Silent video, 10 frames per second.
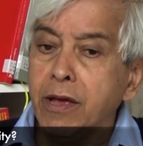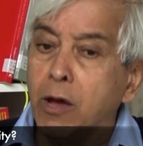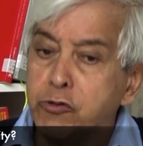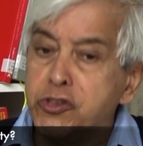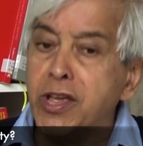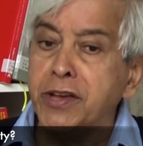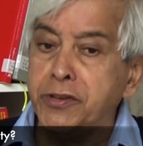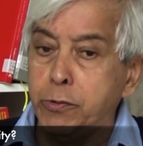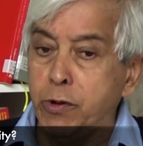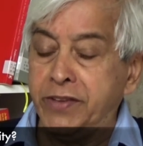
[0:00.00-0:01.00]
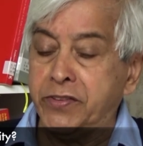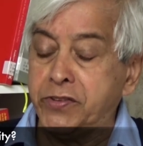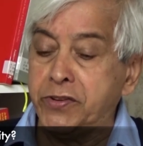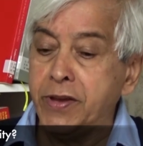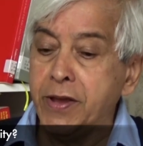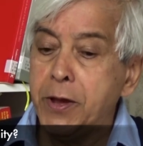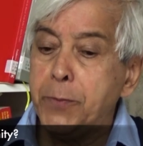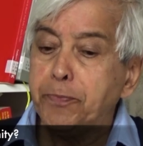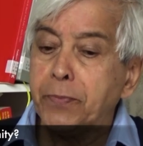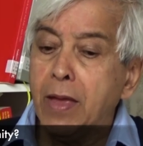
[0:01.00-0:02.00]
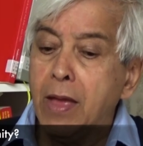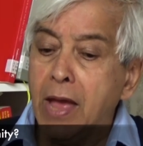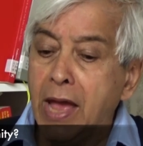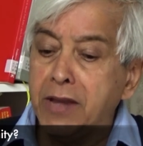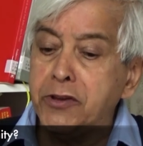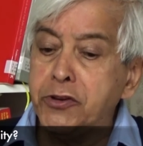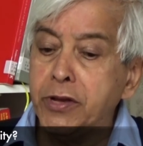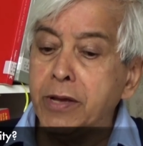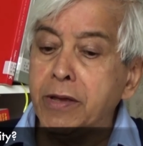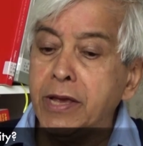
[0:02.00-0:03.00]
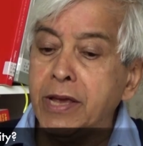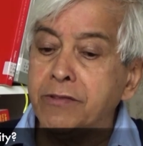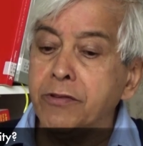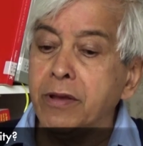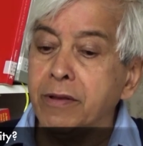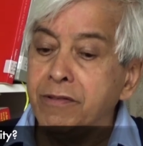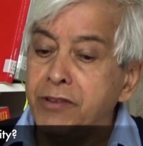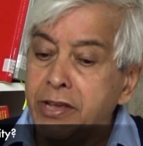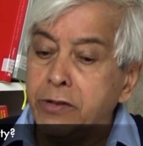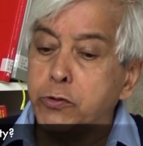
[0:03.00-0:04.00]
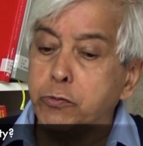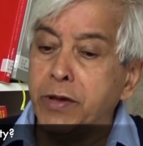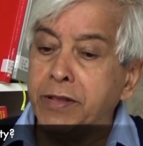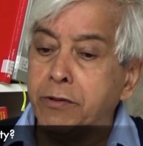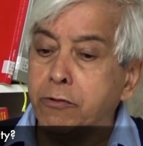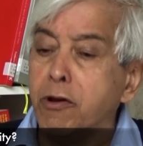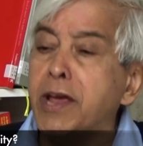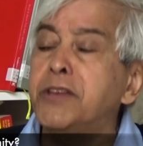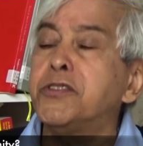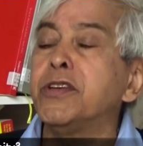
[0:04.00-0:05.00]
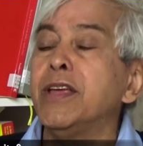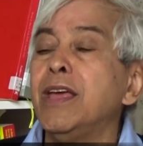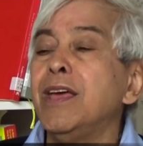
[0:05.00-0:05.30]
outside the West, and it deals with great